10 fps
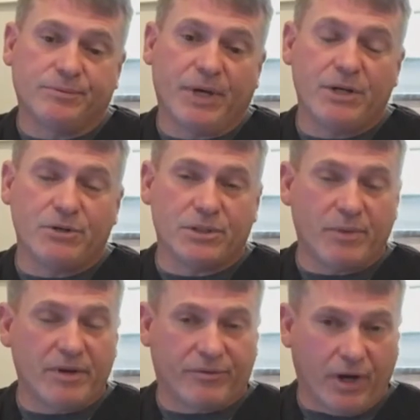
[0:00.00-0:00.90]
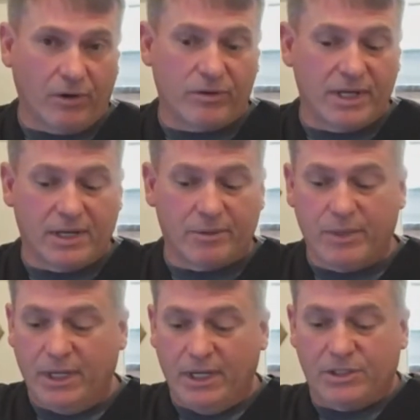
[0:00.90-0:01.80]
patrons that may follow them.
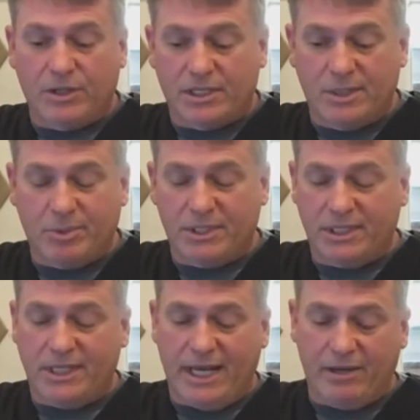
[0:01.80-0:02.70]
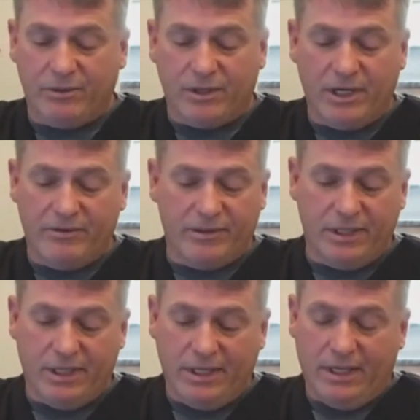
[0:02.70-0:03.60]
So they simply sit down.
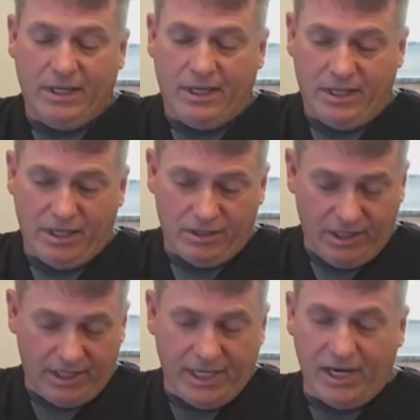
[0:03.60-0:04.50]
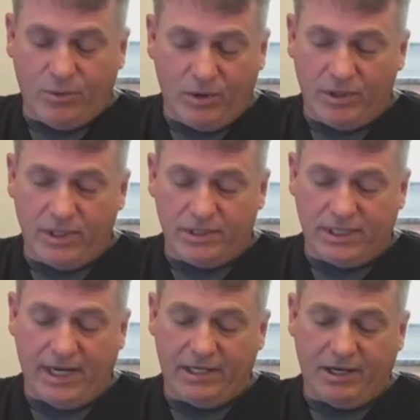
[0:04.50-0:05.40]
They take one of these
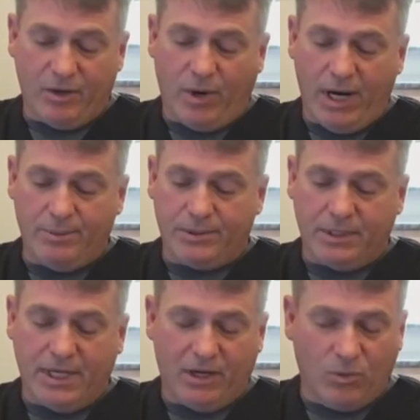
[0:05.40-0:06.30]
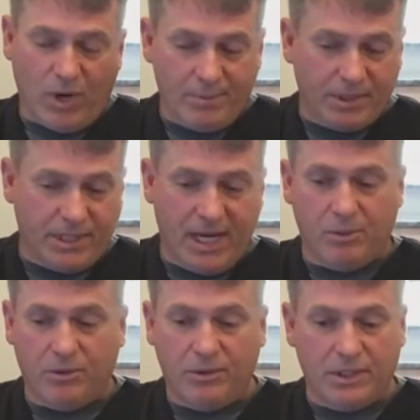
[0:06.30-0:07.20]
sanitary wipes. They can wipe the
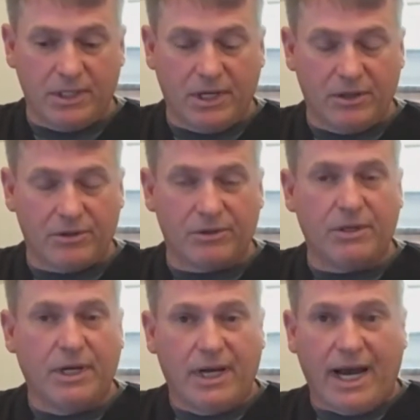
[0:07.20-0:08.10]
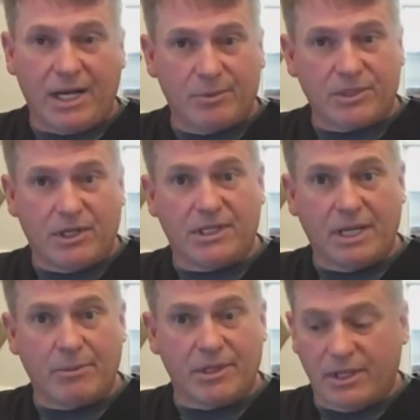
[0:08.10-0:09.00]
table. The other items on the
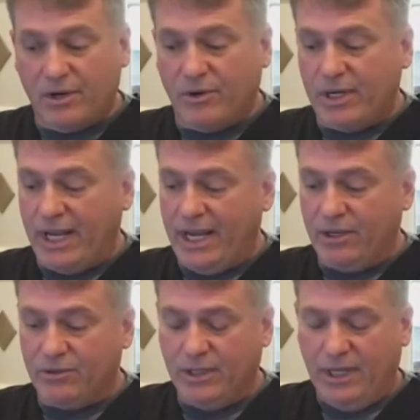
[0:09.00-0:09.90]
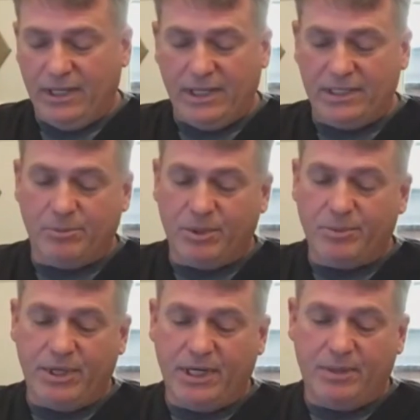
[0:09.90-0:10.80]
table that they're going to handle, they simply
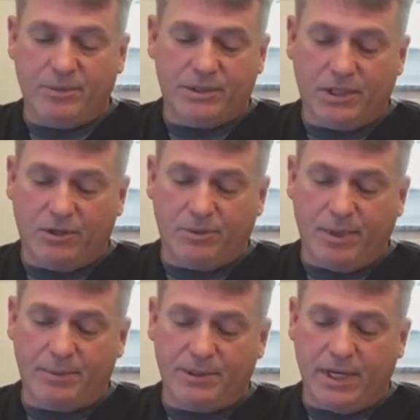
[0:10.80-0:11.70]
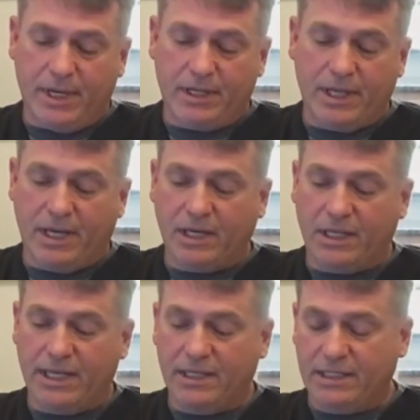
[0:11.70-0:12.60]
pick up the salt or pepper shaker. They can
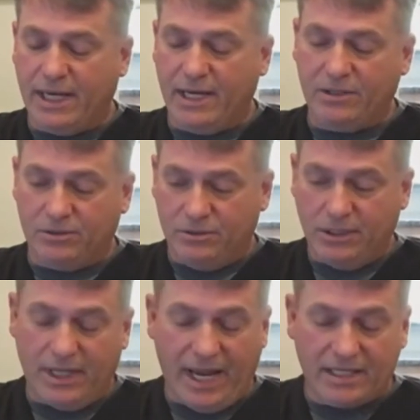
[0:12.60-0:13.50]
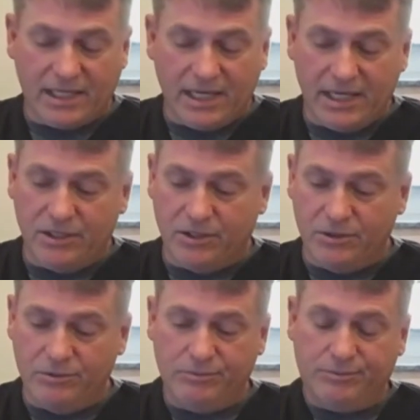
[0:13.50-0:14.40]
clean this handle as they need
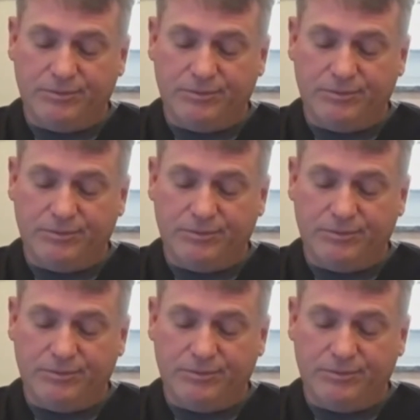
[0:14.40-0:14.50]
to.